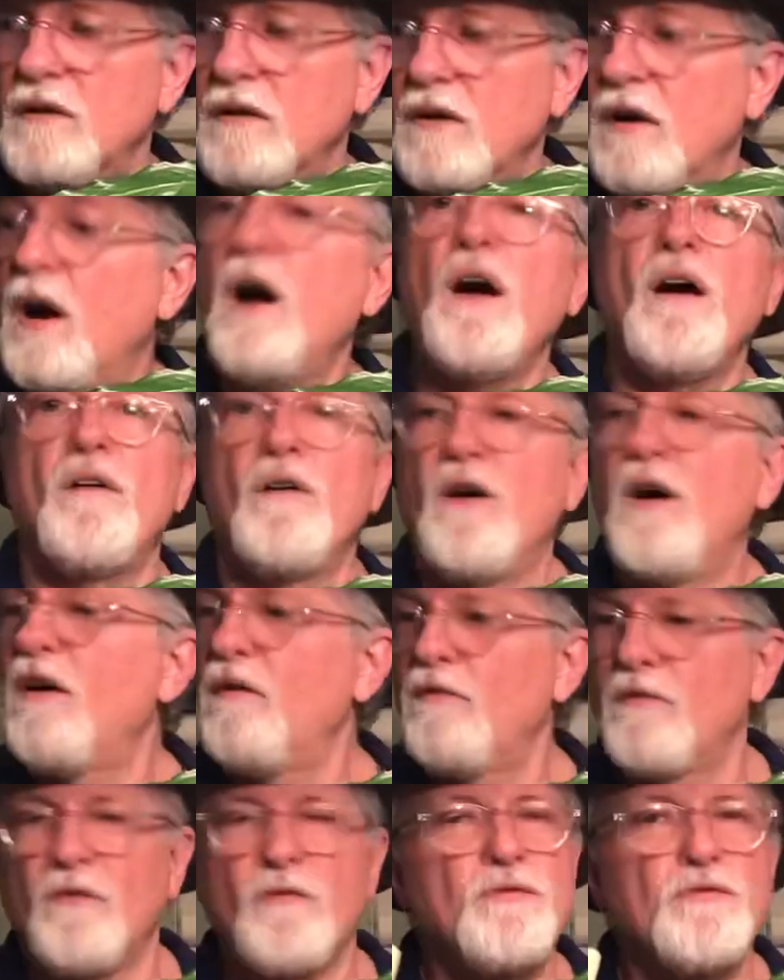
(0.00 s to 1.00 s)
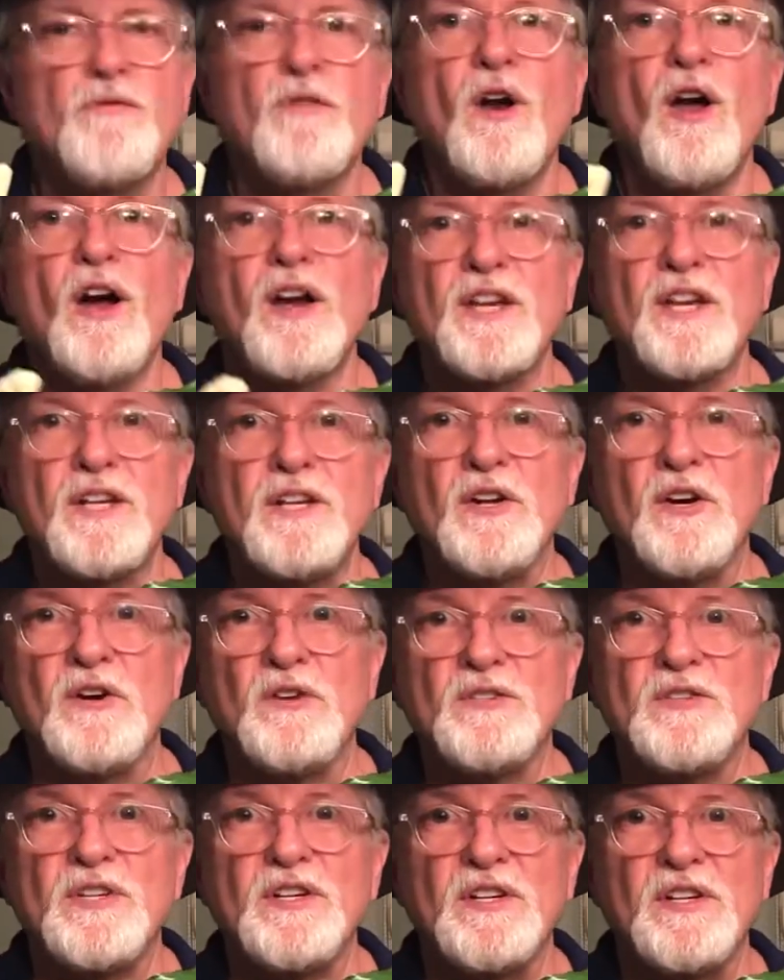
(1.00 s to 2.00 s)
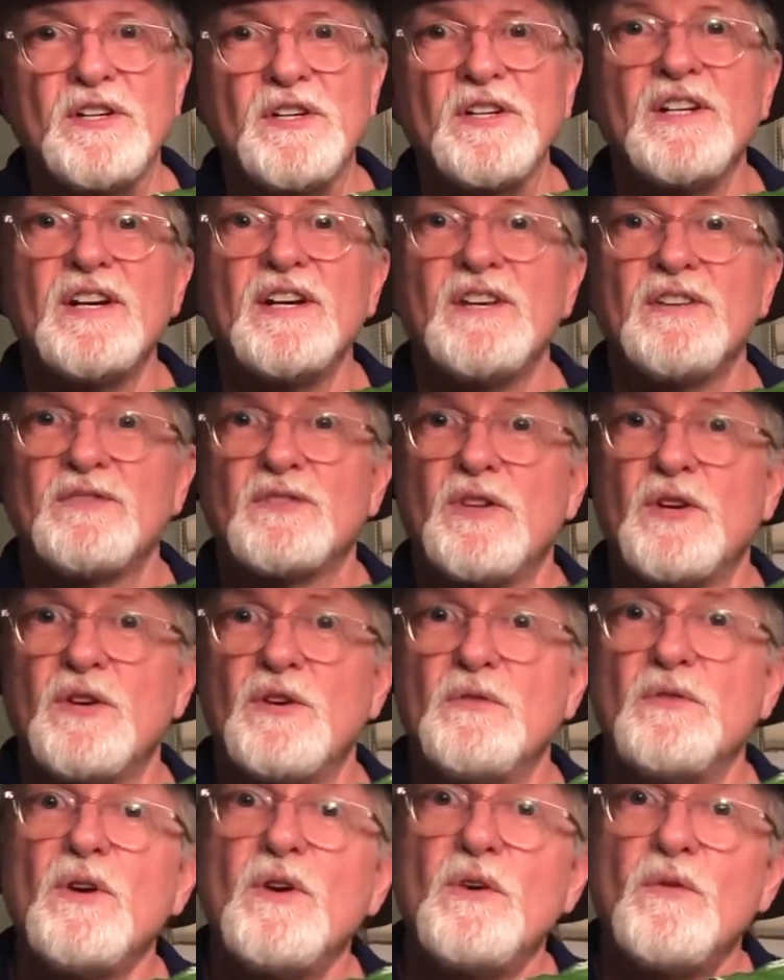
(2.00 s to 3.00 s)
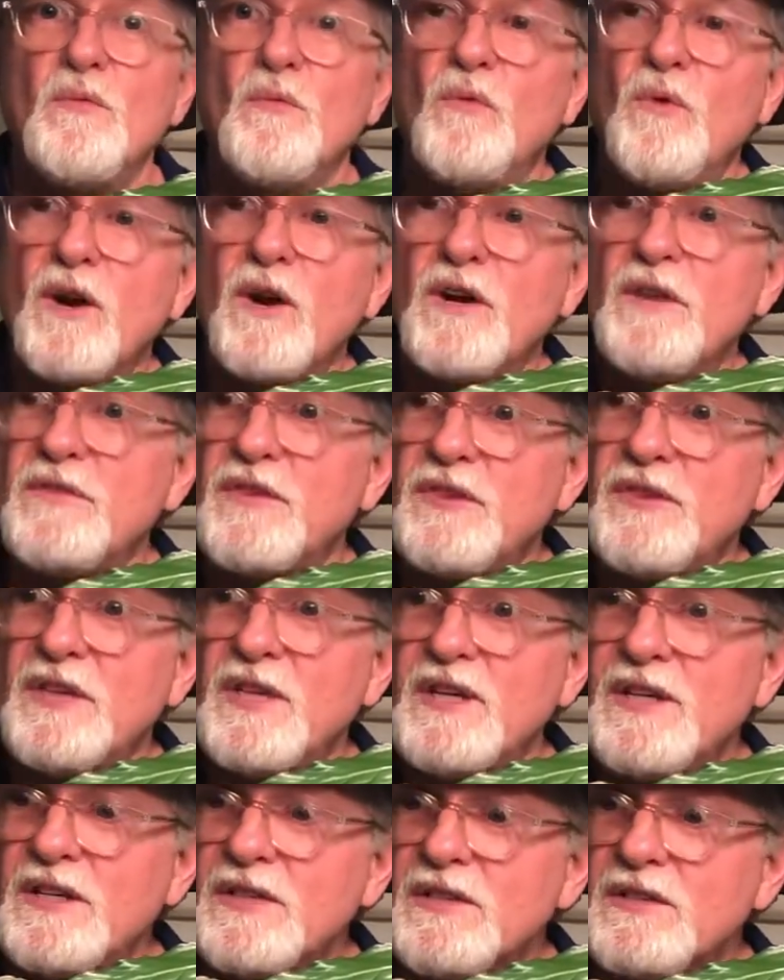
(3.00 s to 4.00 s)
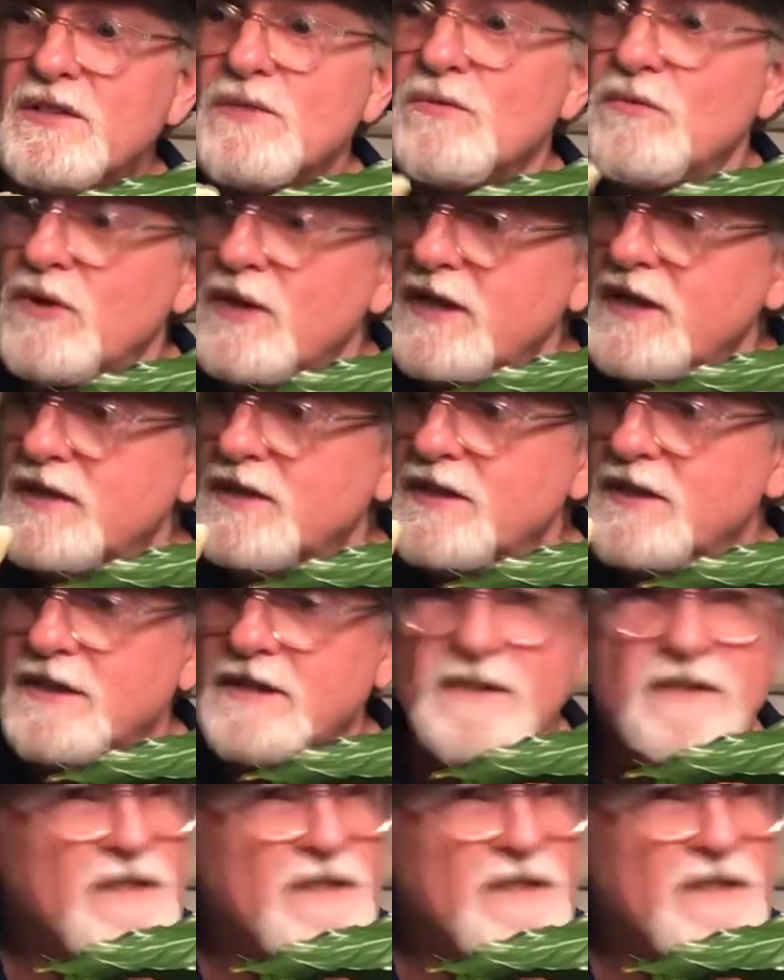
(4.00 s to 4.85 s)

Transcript: Oh, Froggy knows here. So one of the things, what is it?